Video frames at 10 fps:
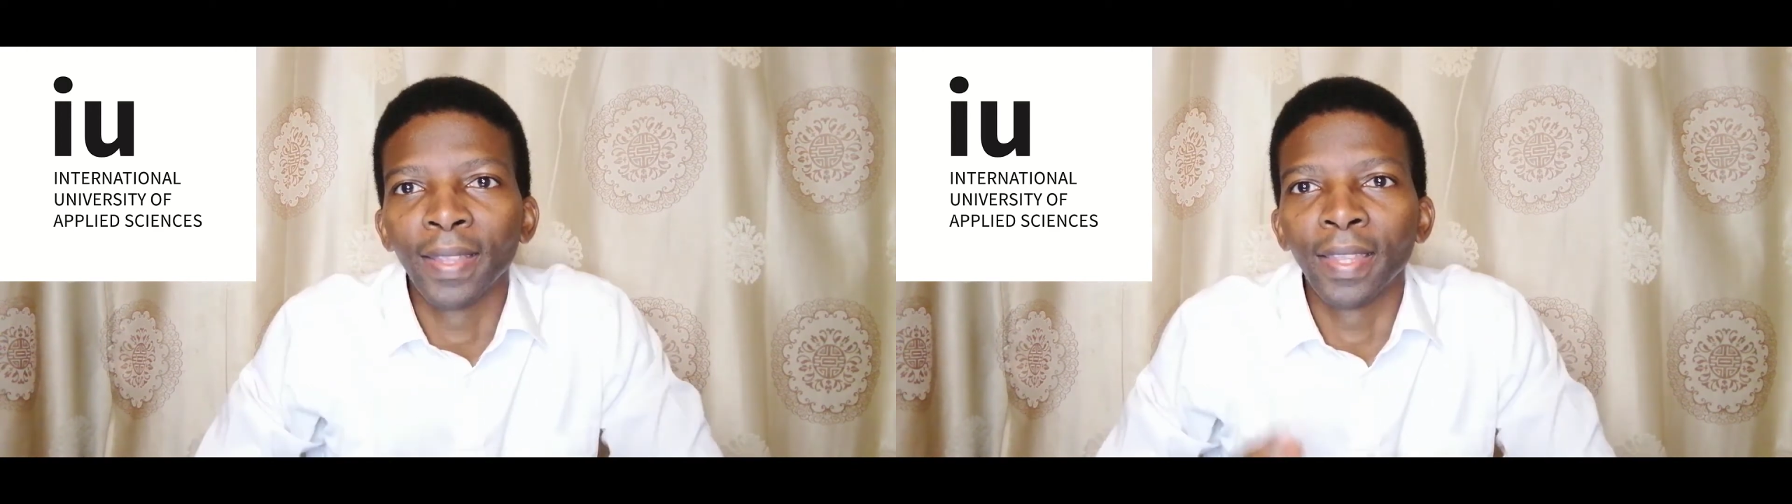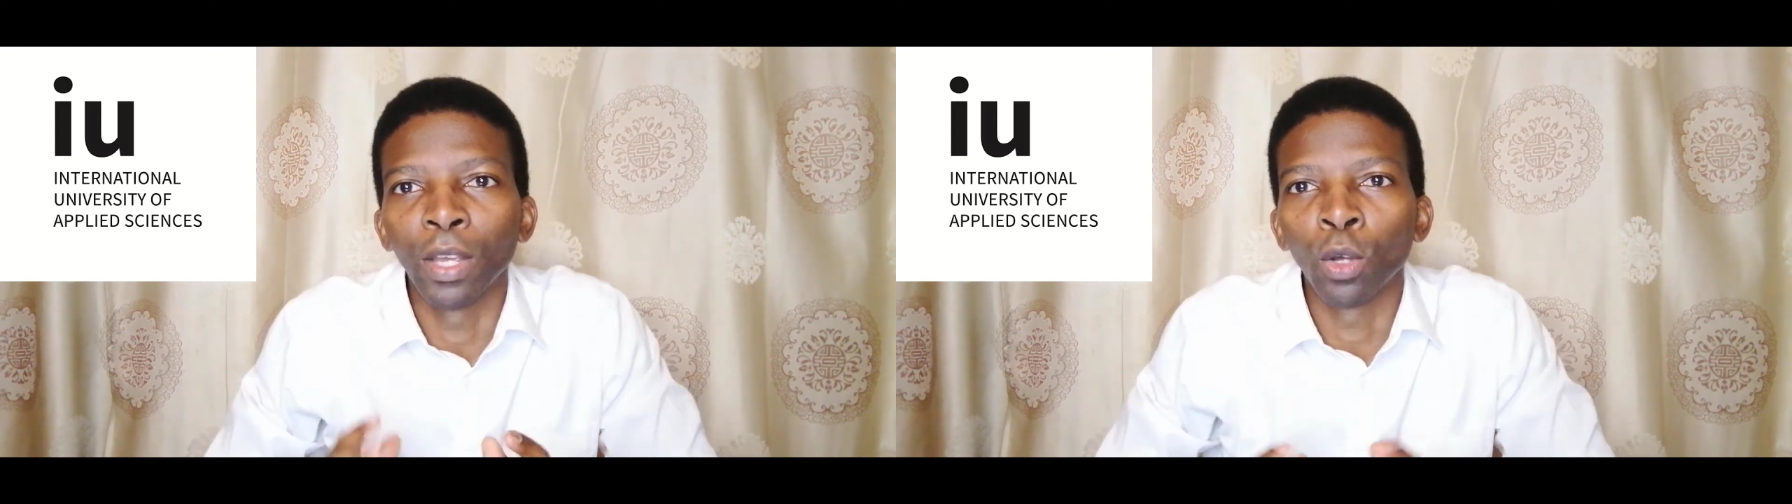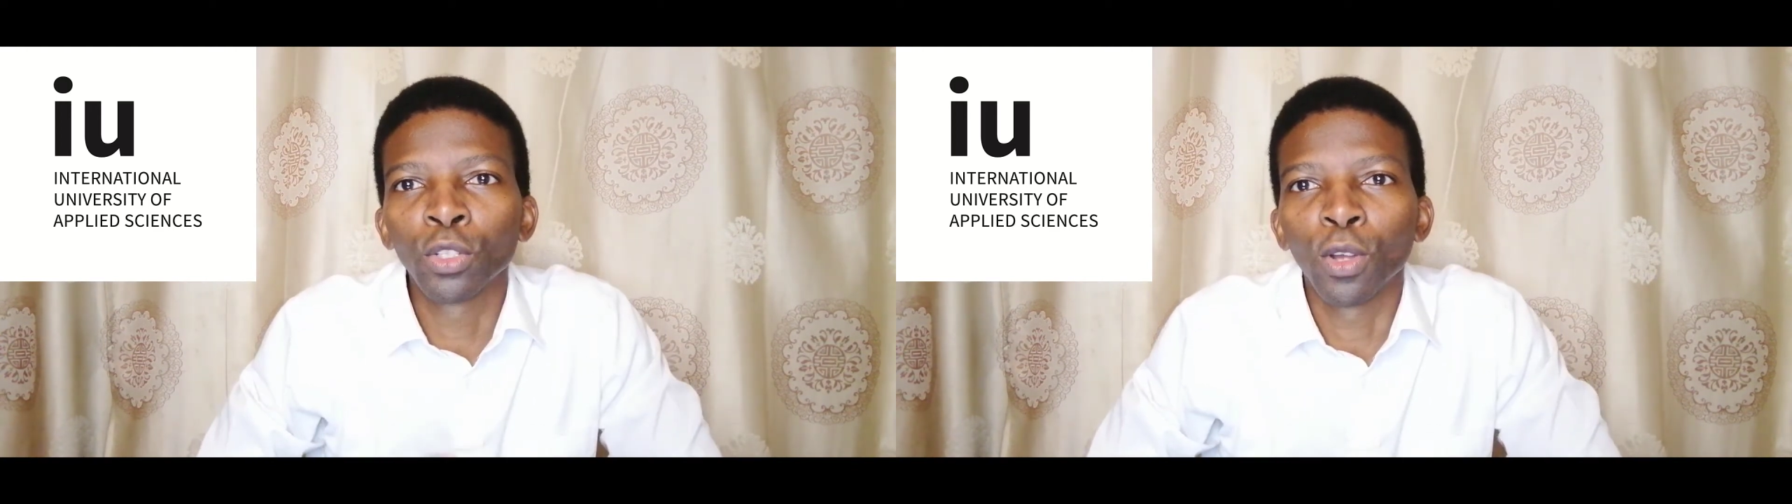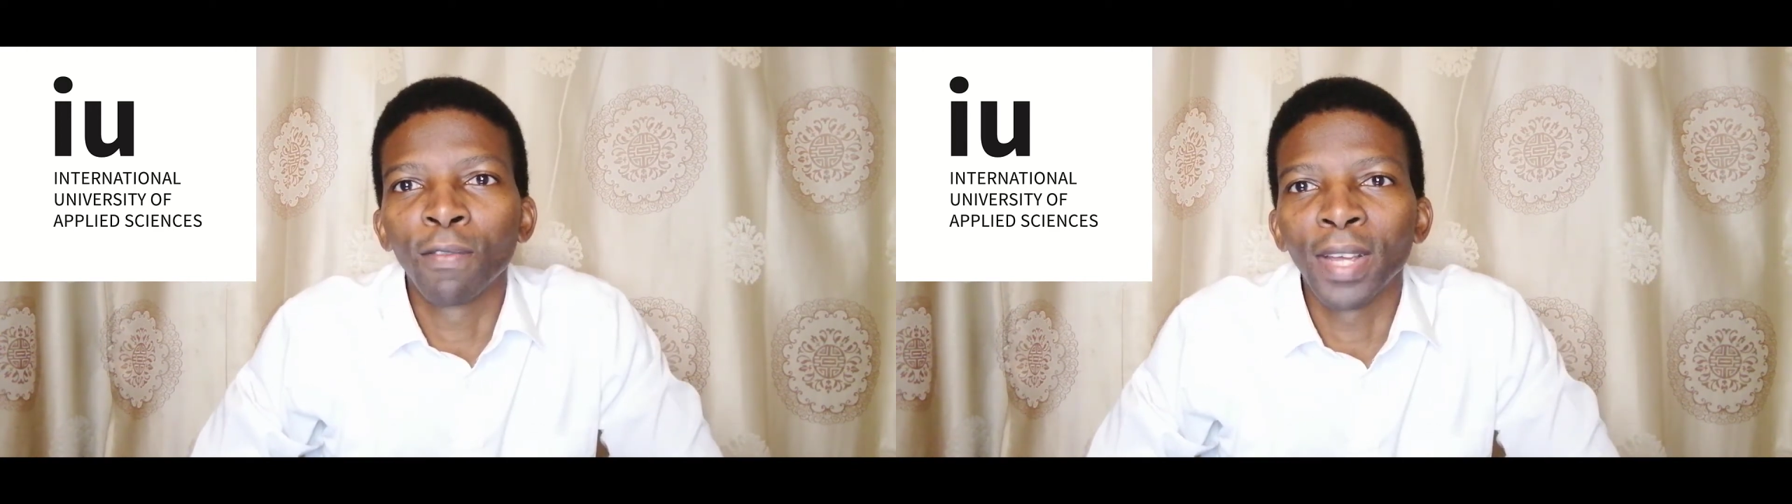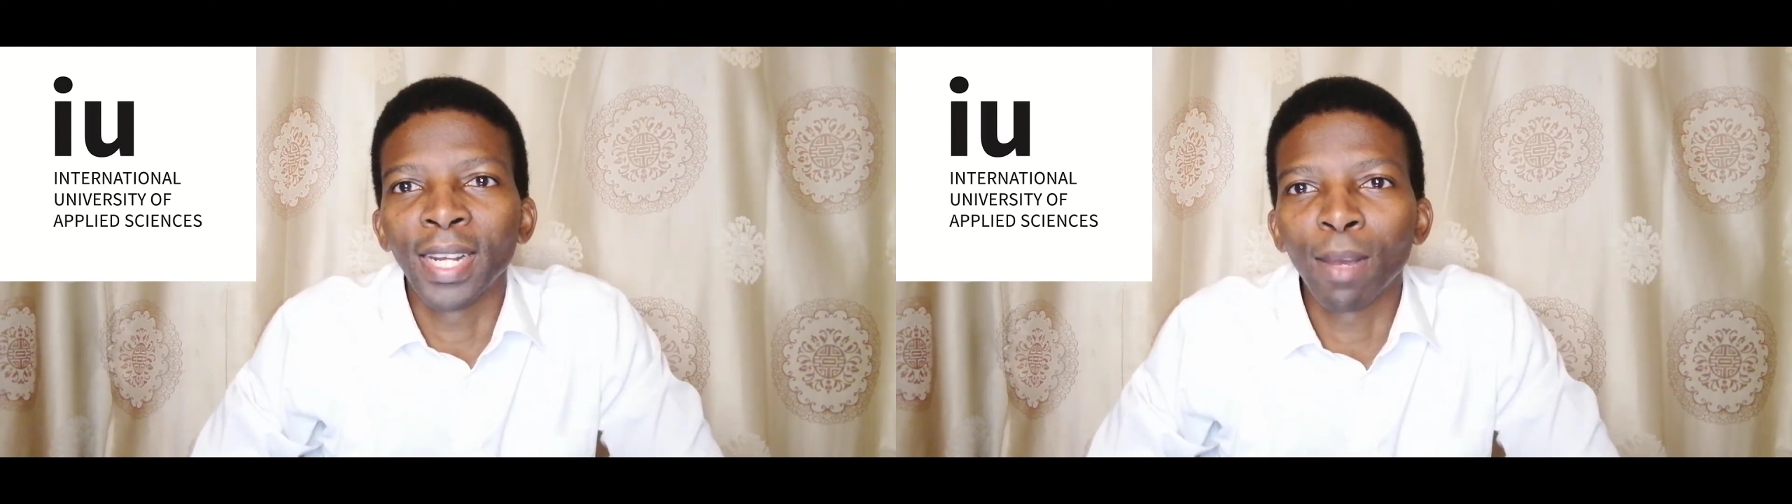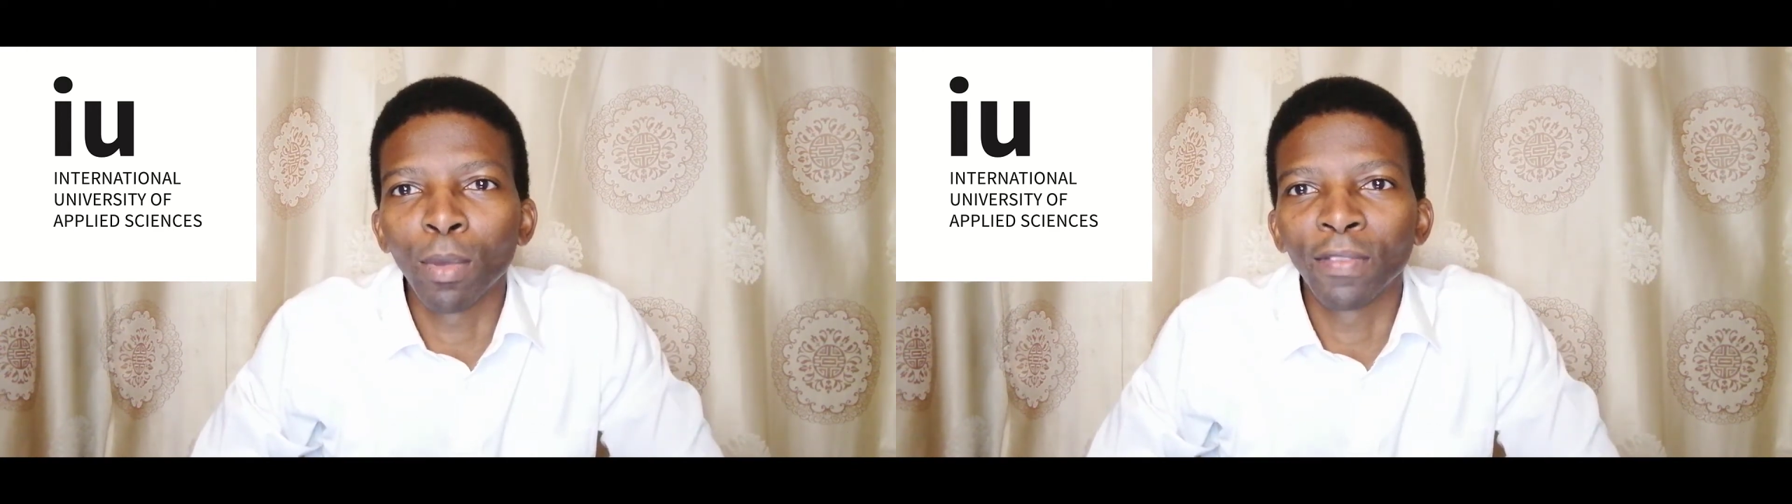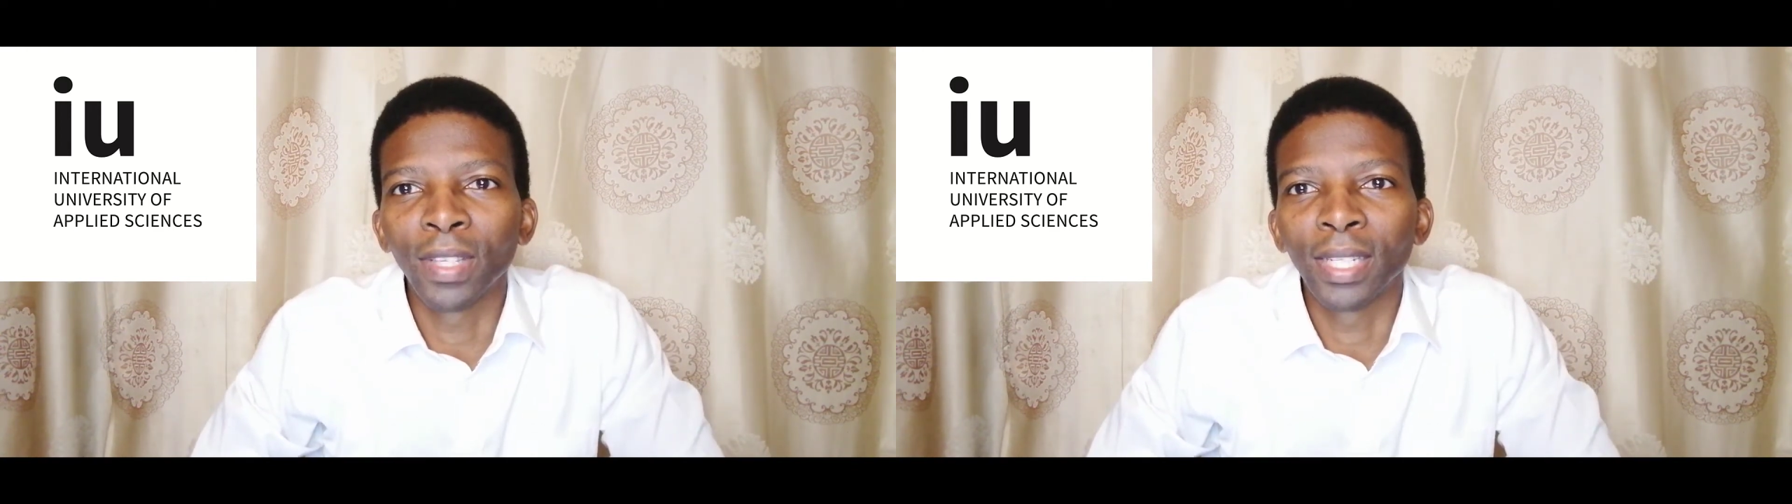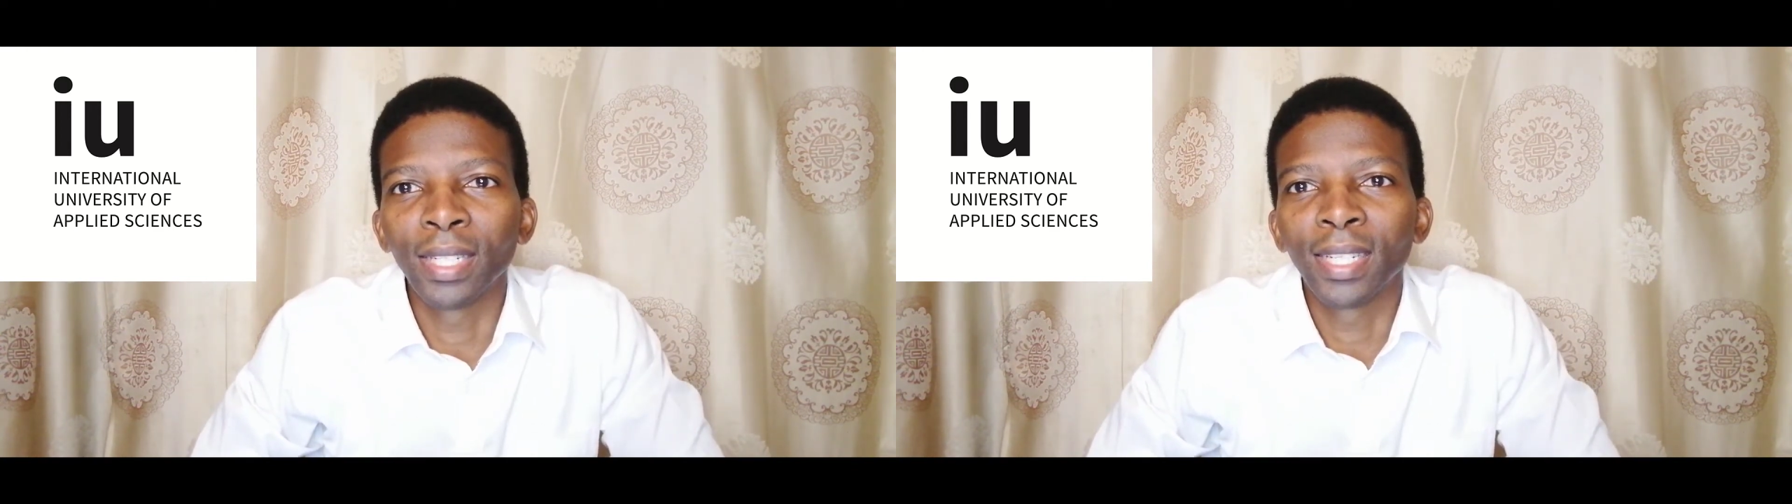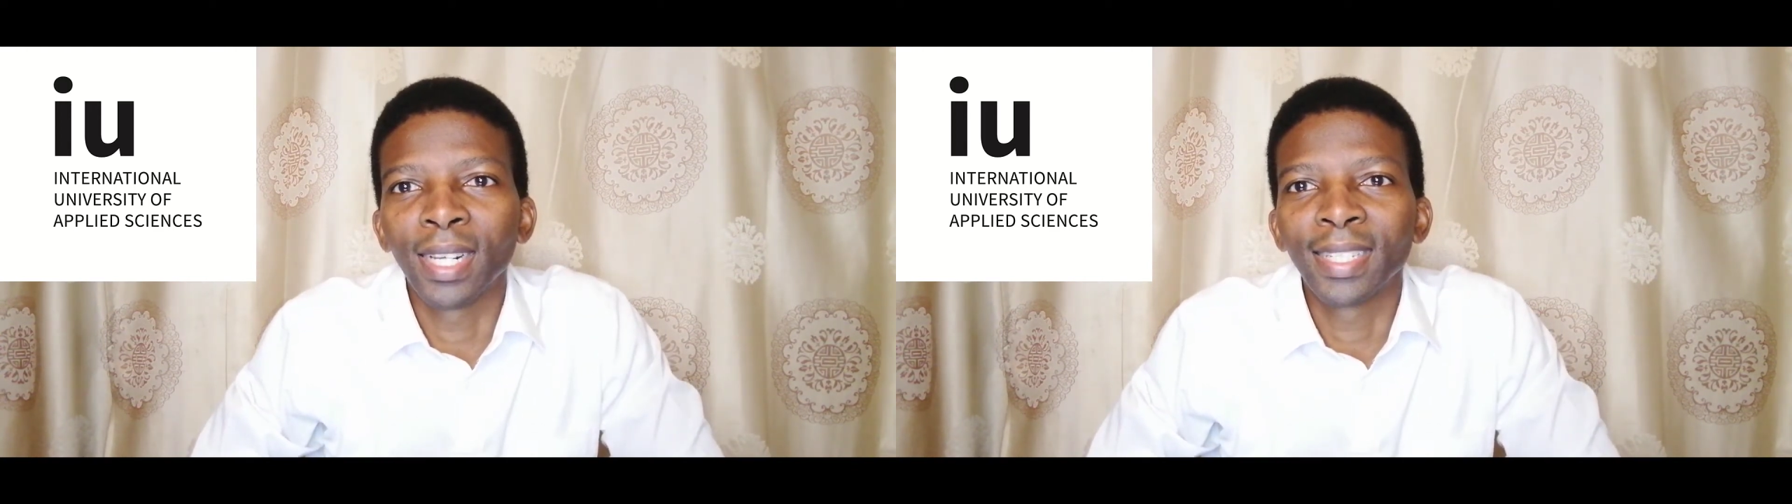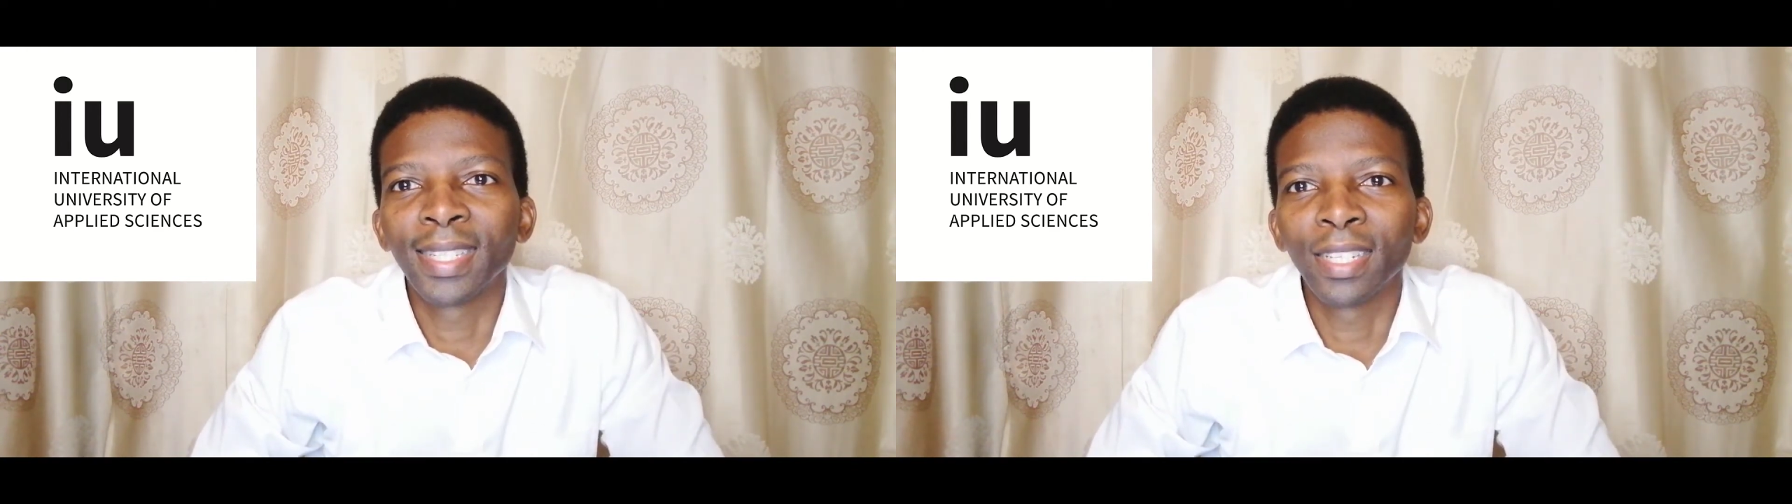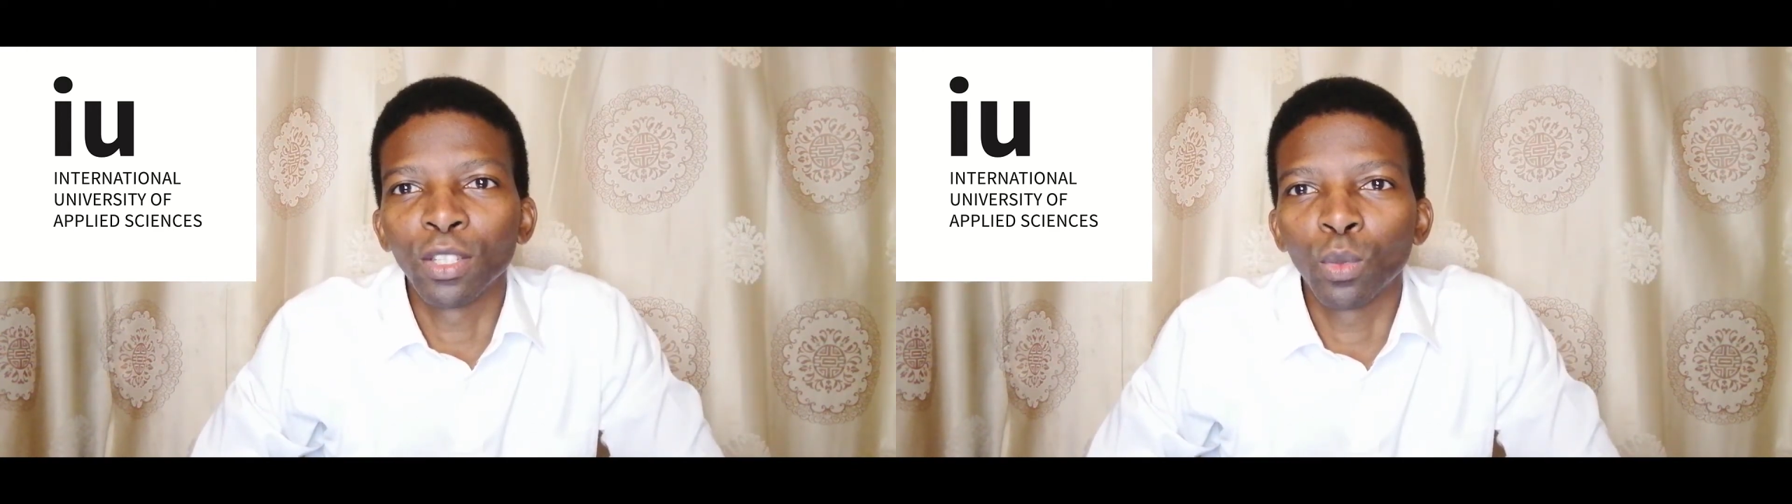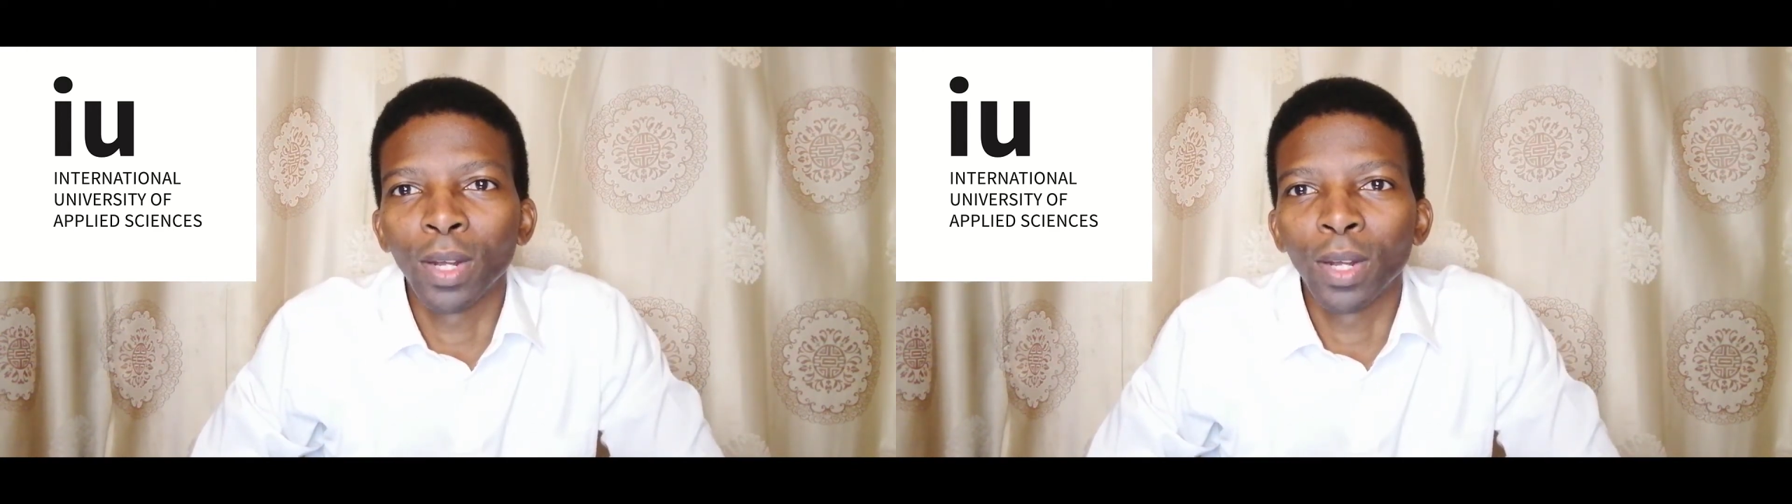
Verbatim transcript: They also offer a number of the critical skills